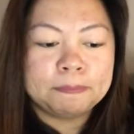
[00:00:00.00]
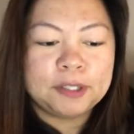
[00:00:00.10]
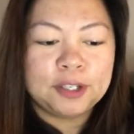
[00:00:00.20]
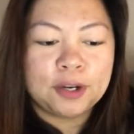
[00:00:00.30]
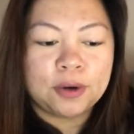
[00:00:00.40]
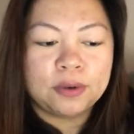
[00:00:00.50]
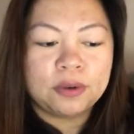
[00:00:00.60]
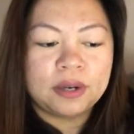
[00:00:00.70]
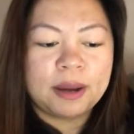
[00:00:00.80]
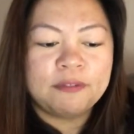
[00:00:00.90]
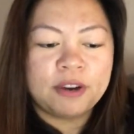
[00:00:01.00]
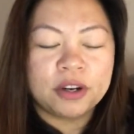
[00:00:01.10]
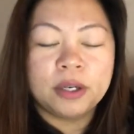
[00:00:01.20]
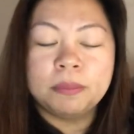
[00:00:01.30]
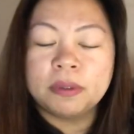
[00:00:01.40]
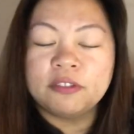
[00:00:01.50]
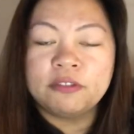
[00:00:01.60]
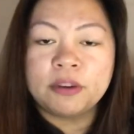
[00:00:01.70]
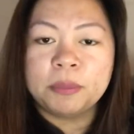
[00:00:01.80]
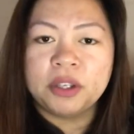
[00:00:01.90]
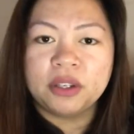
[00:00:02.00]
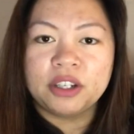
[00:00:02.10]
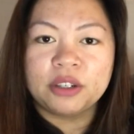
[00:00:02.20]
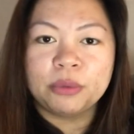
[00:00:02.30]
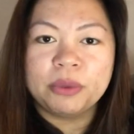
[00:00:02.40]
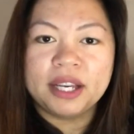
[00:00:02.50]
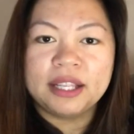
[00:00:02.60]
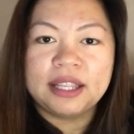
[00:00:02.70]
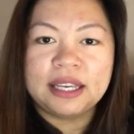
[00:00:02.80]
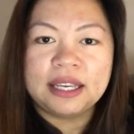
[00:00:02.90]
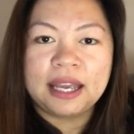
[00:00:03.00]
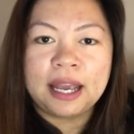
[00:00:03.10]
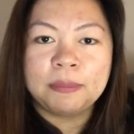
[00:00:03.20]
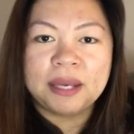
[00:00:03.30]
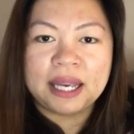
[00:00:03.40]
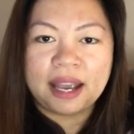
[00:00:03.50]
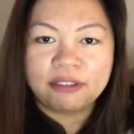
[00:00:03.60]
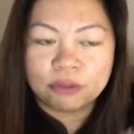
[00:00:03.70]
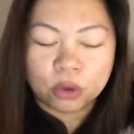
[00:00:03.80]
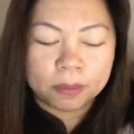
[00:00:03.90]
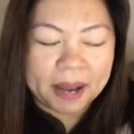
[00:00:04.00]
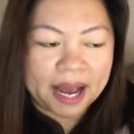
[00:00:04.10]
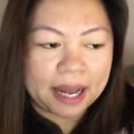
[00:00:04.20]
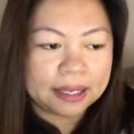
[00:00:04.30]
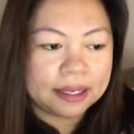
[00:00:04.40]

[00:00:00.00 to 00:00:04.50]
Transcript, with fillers: You know, I'm very familiar with the APA format,